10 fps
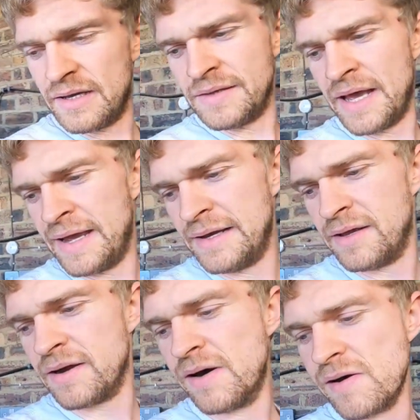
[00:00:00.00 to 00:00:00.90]
and
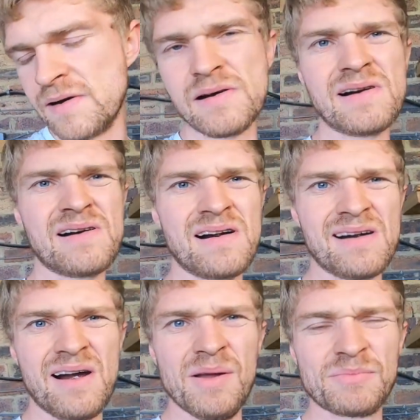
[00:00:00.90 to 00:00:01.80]
then
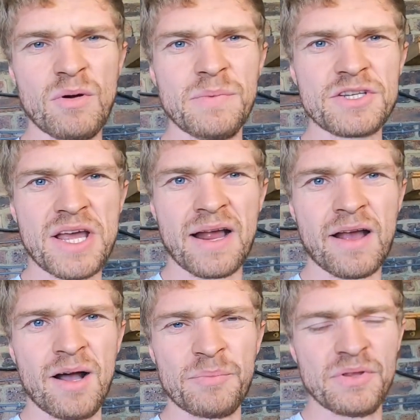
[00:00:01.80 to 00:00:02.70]
probably
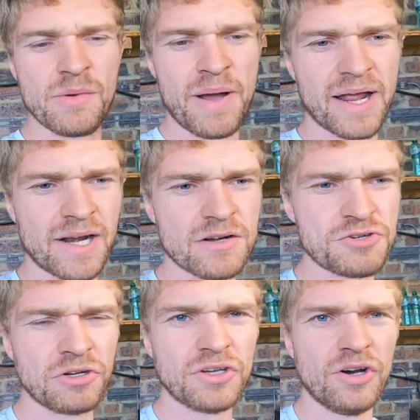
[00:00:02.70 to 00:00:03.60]
jack it up, put the
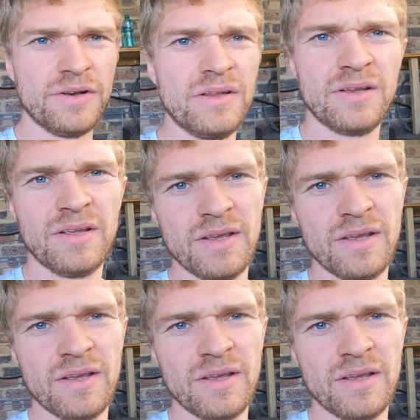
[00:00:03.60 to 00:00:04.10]
panhard rod on,